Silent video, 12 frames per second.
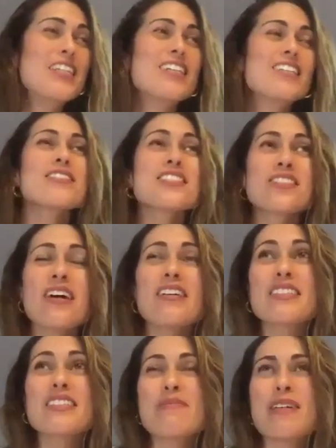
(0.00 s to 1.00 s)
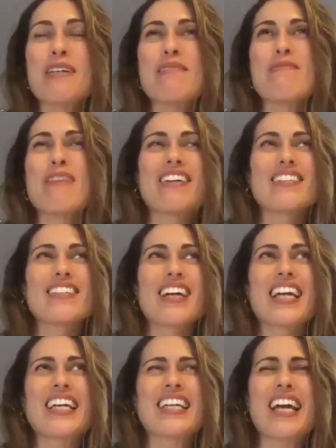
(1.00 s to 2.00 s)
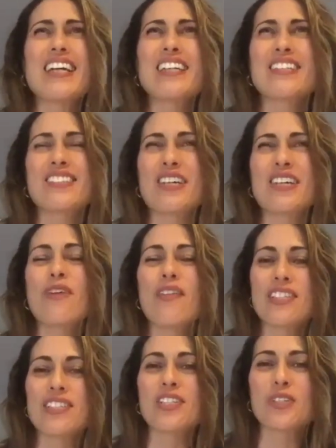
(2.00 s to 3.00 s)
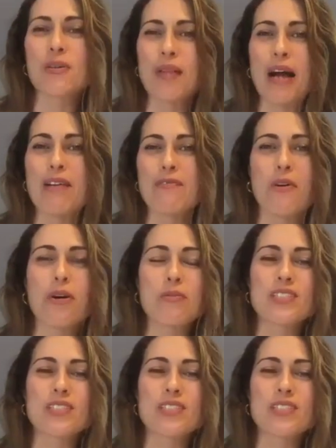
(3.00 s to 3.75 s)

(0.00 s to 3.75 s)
So let's talk a little bit about like getting yourself on the digital platform.